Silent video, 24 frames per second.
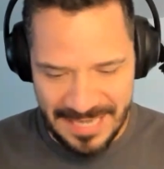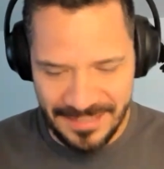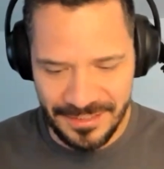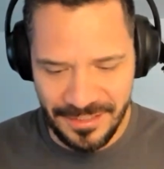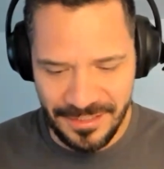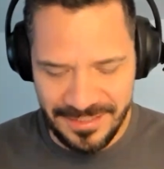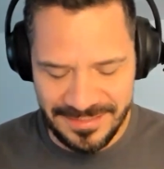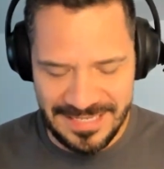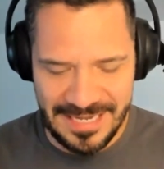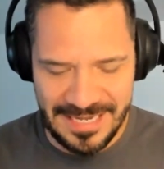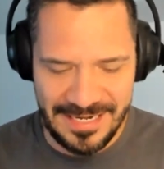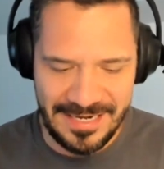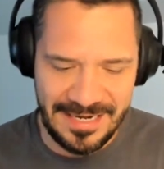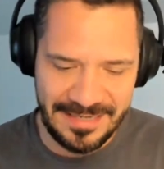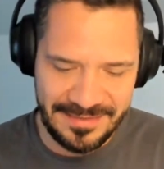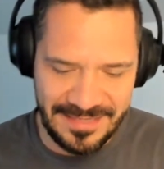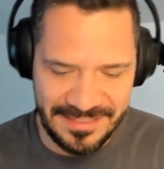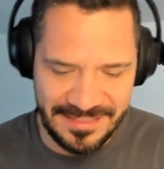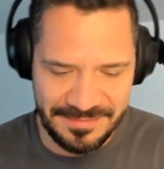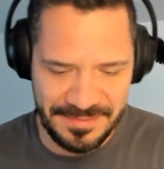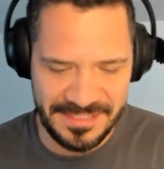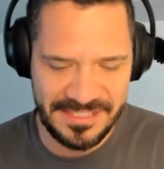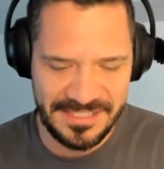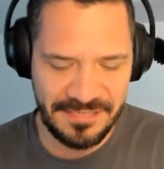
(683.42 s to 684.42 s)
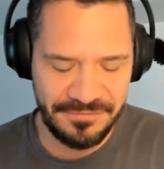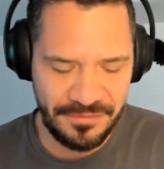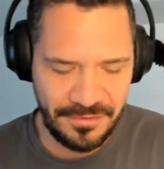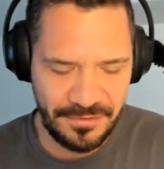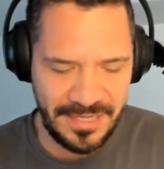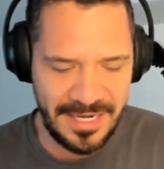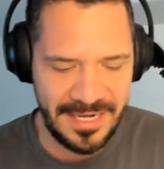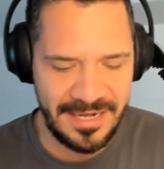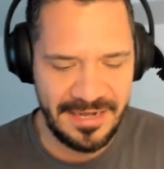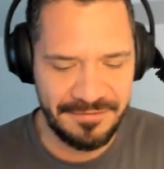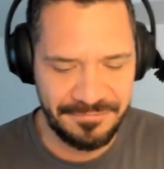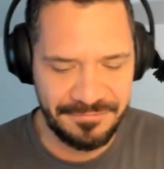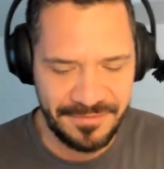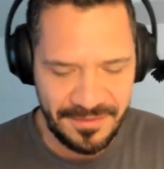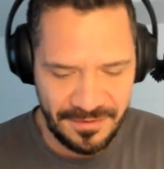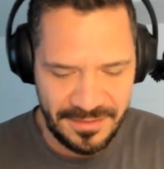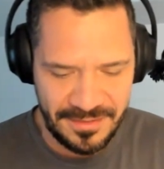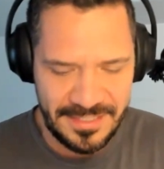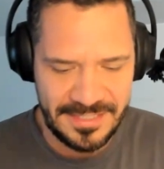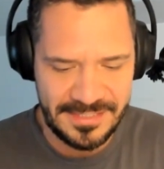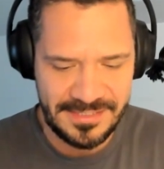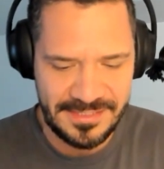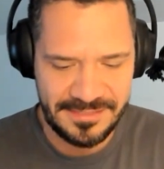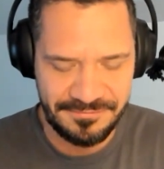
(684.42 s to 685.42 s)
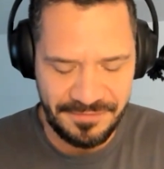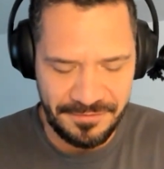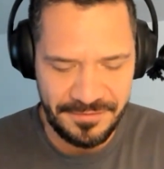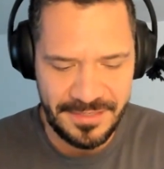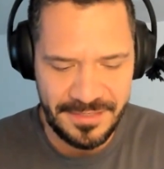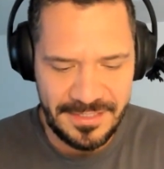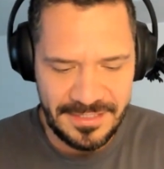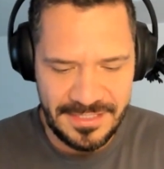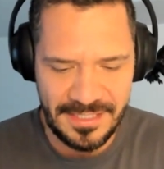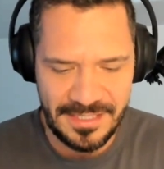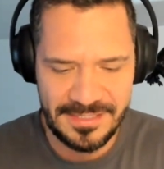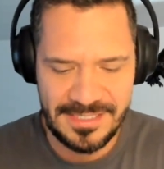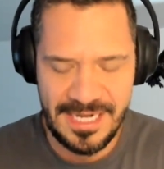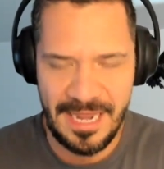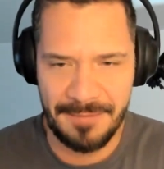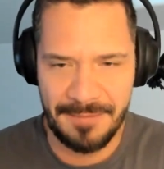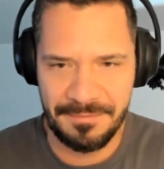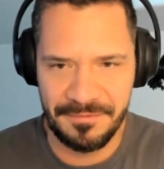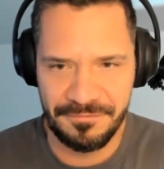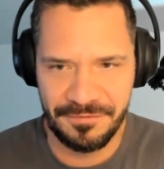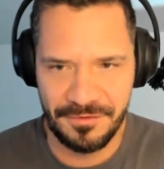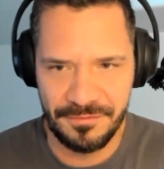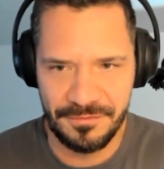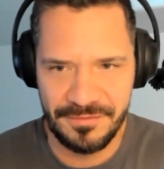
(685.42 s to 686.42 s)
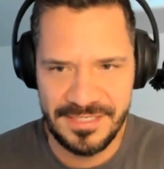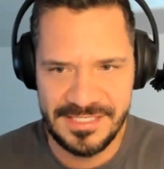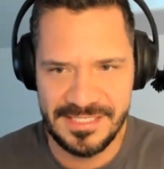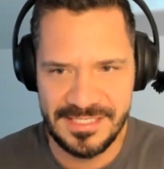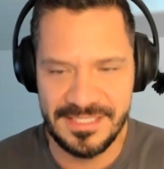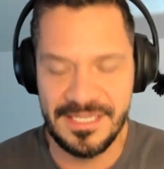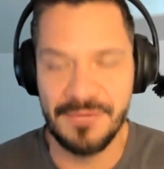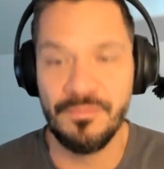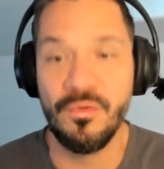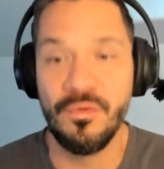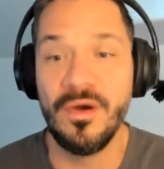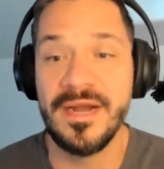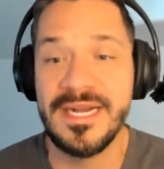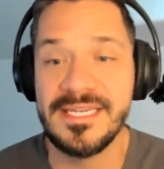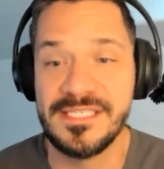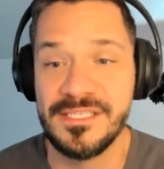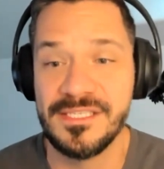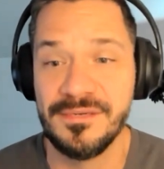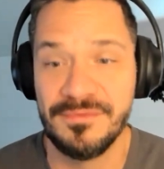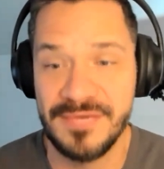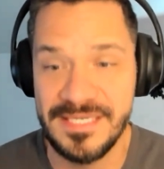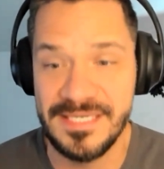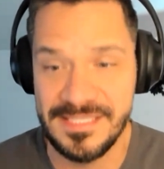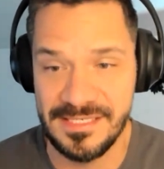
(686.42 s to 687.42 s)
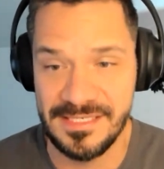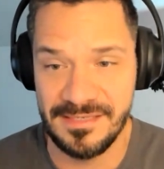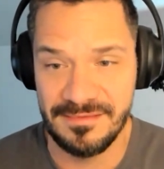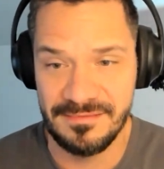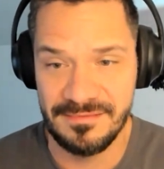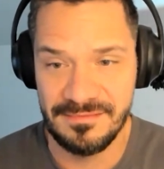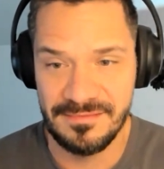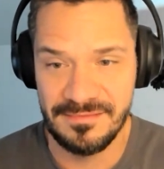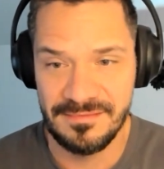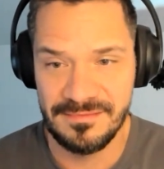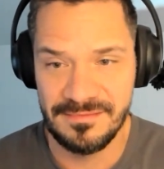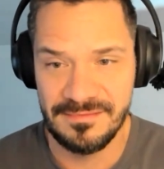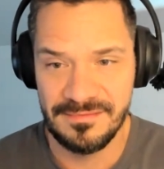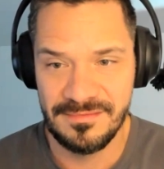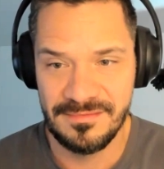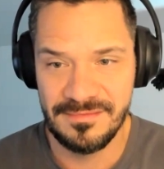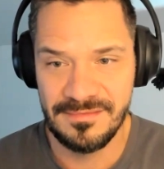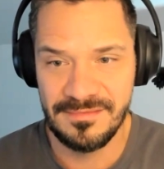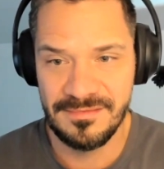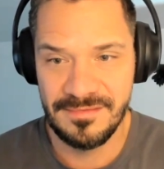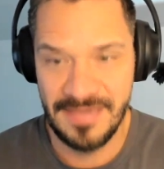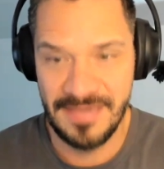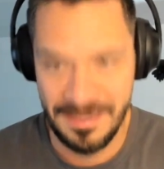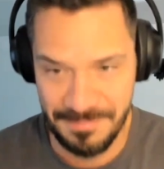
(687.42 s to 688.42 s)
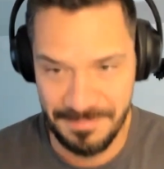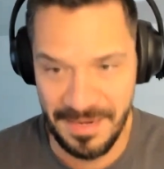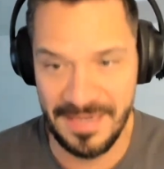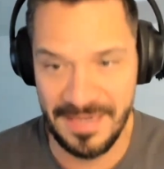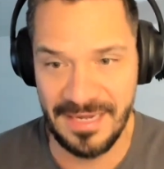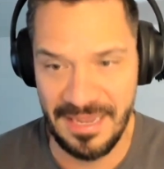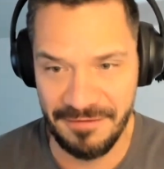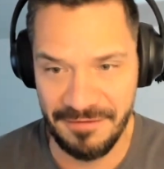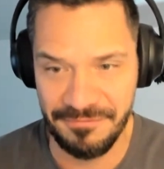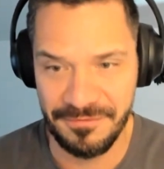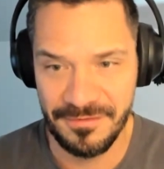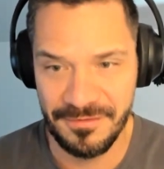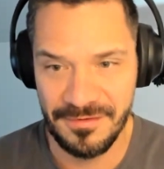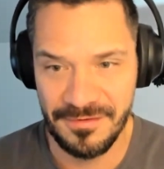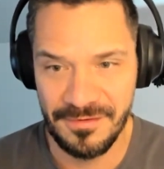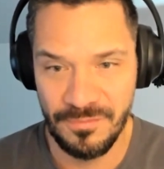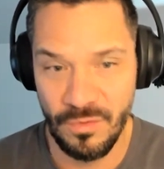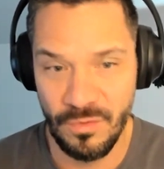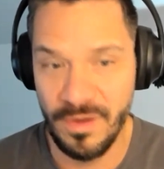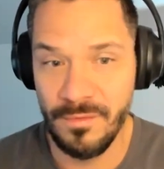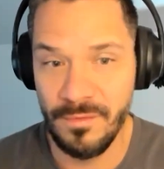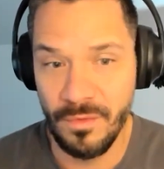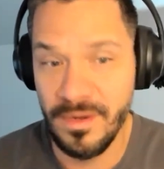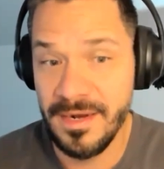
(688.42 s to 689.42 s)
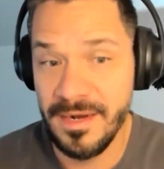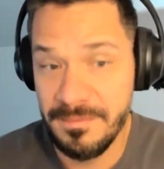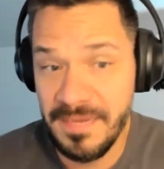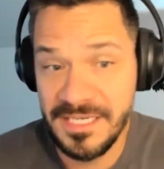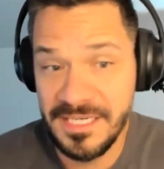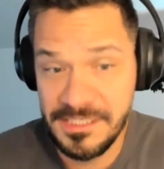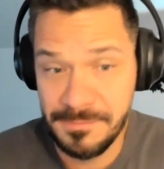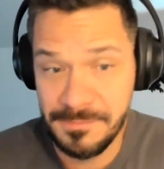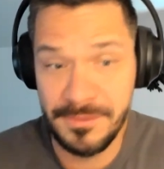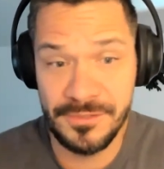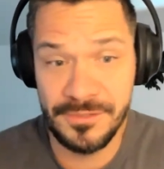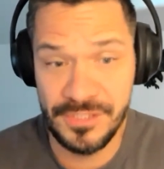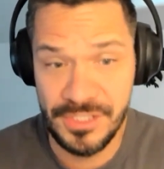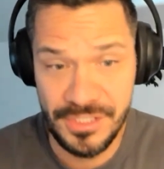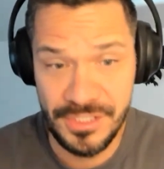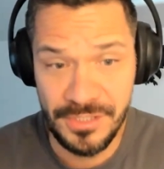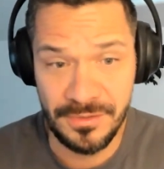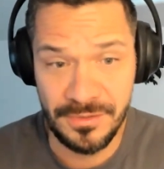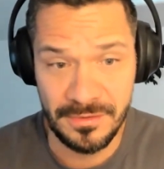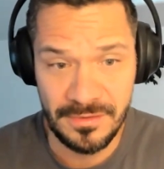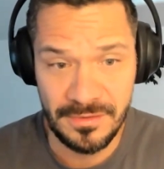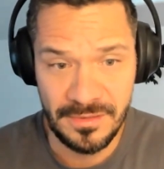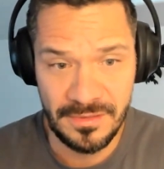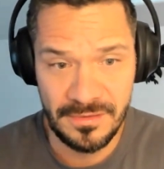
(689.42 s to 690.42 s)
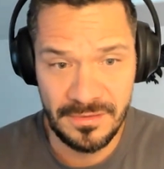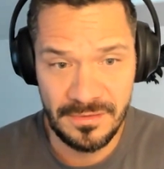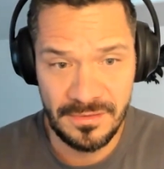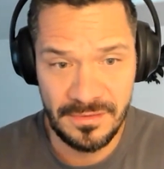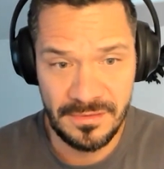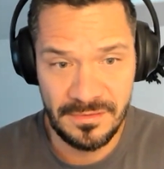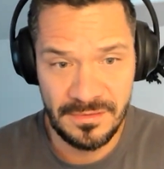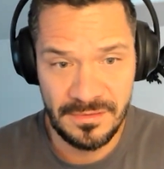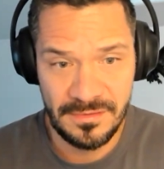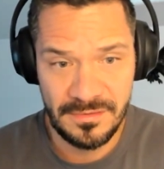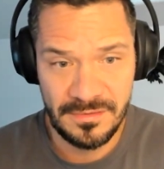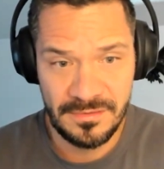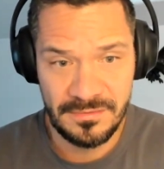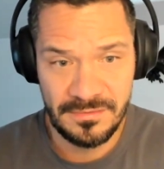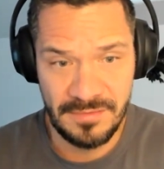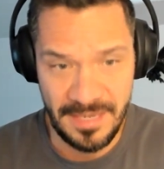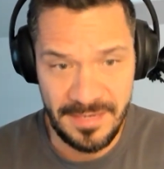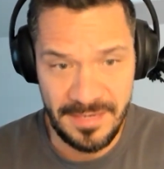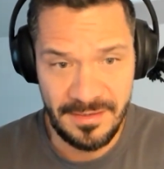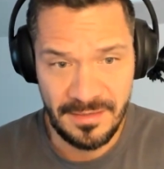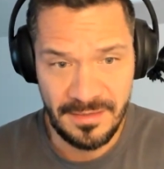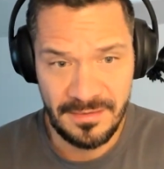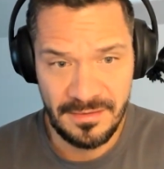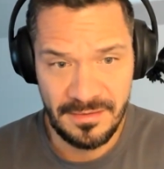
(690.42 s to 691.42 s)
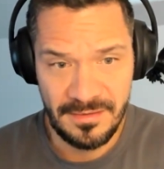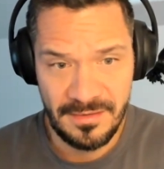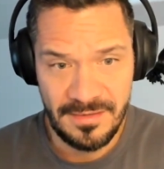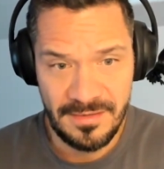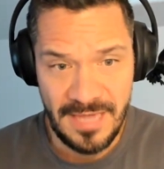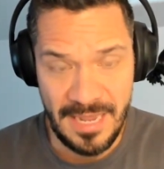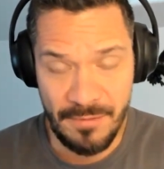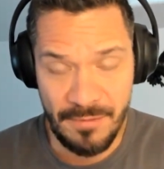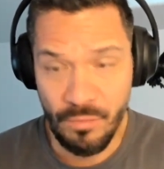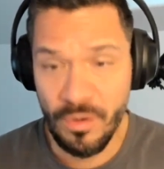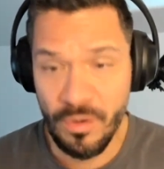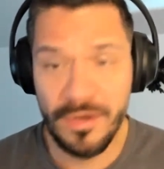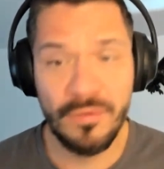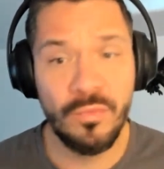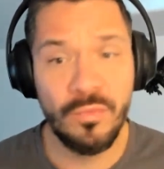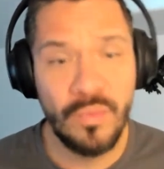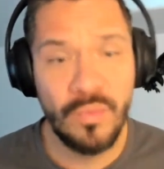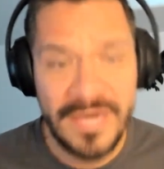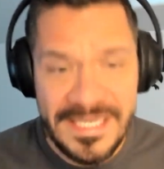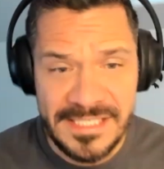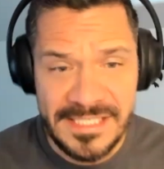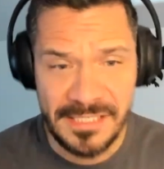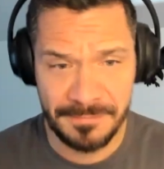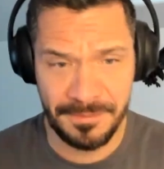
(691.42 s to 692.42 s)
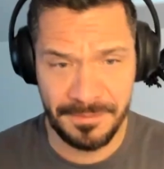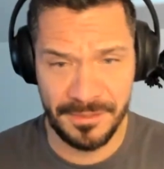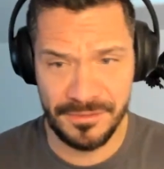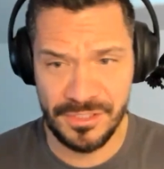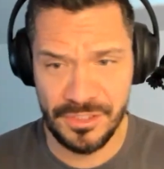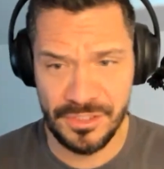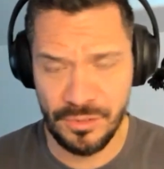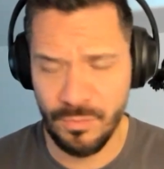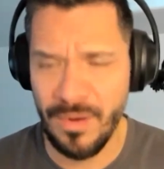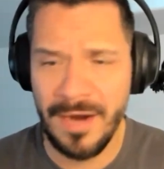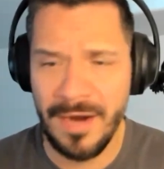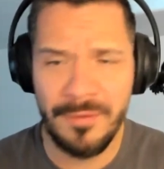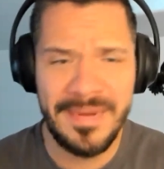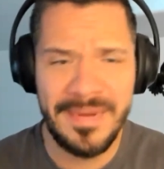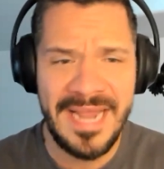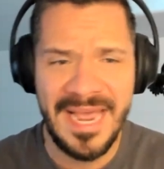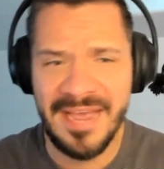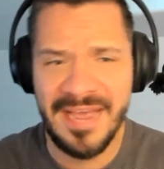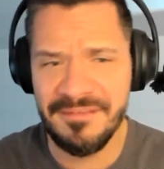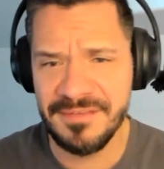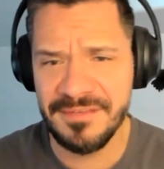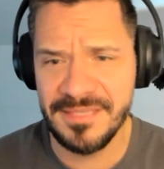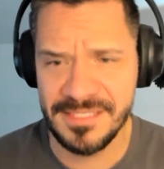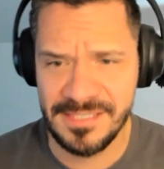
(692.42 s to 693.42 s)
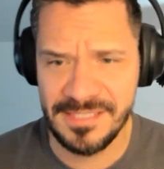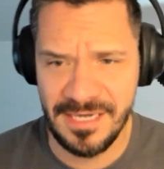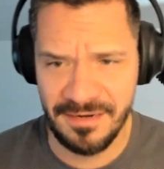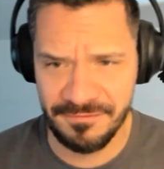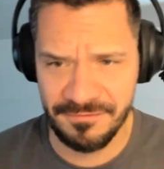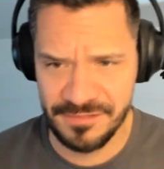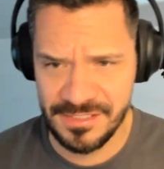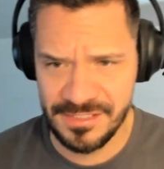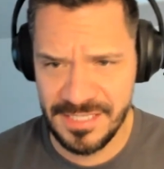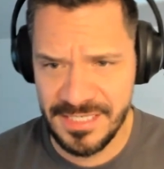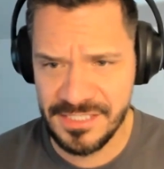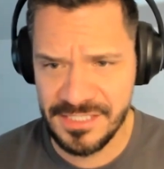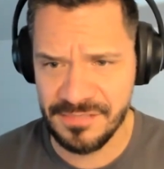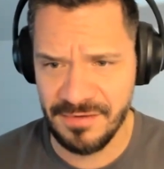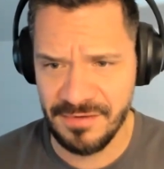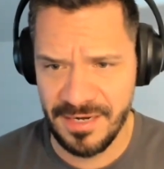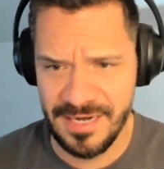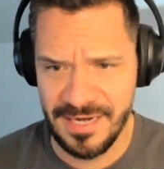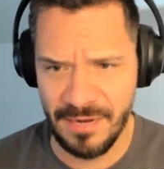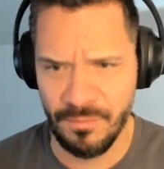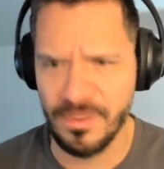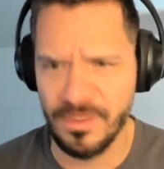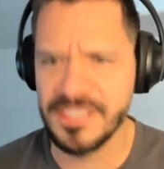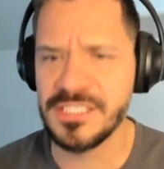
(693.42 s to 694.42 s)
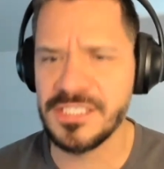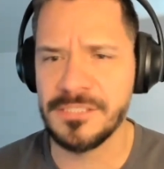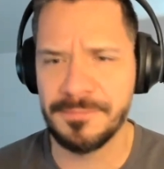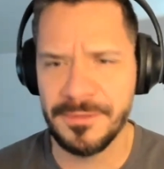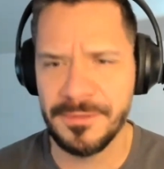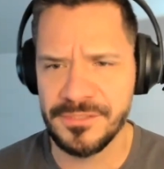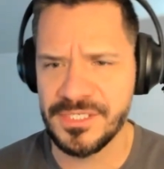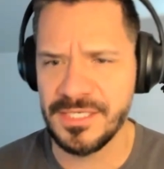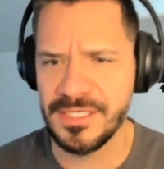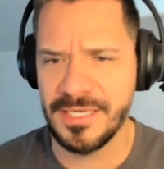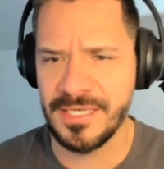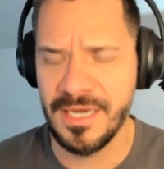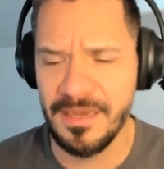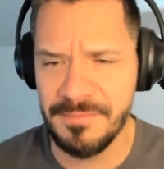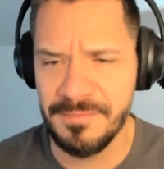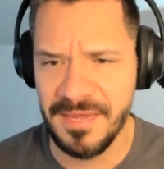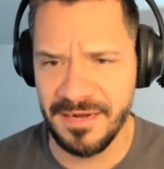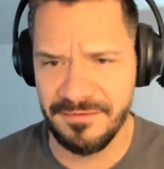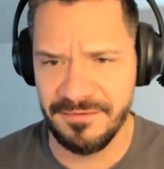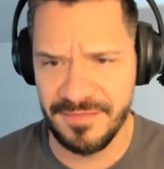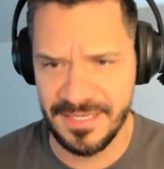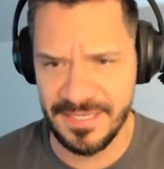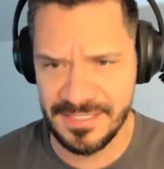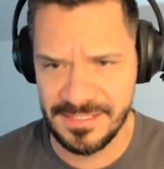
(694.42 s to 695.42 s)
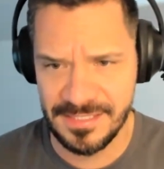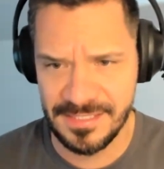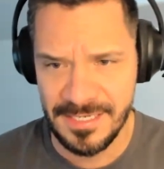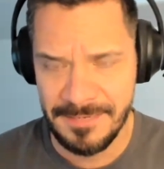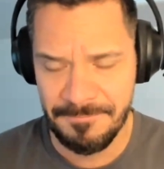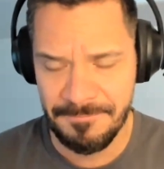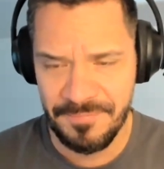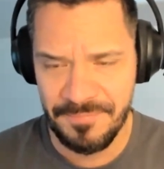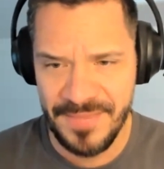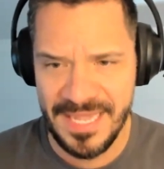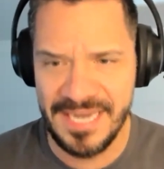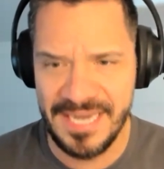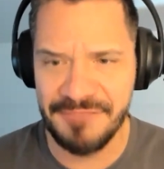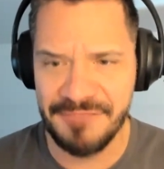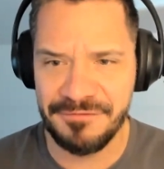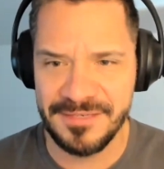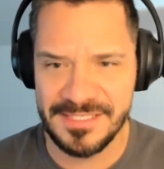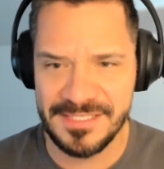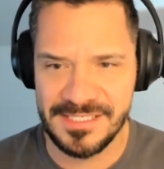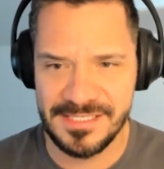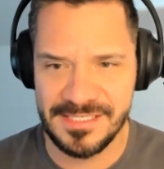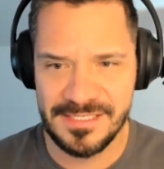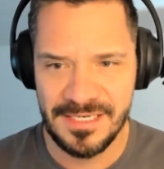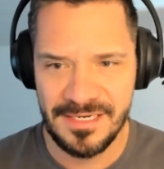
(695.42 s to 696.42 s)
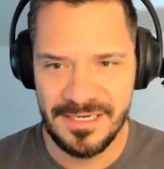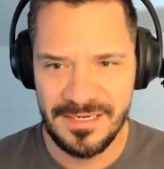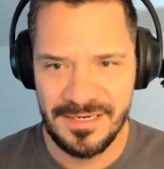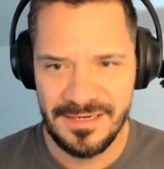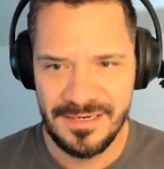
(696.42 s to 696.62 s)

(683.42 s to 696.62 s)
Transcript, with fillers: look at that and I think to myself, okay, if everything does happen for a reason, then what is the reason in my life? What am I supposed to do? Right? And what are we supposed to do? Why are we having this conversation right now? What's supposed to come out of this? And if it's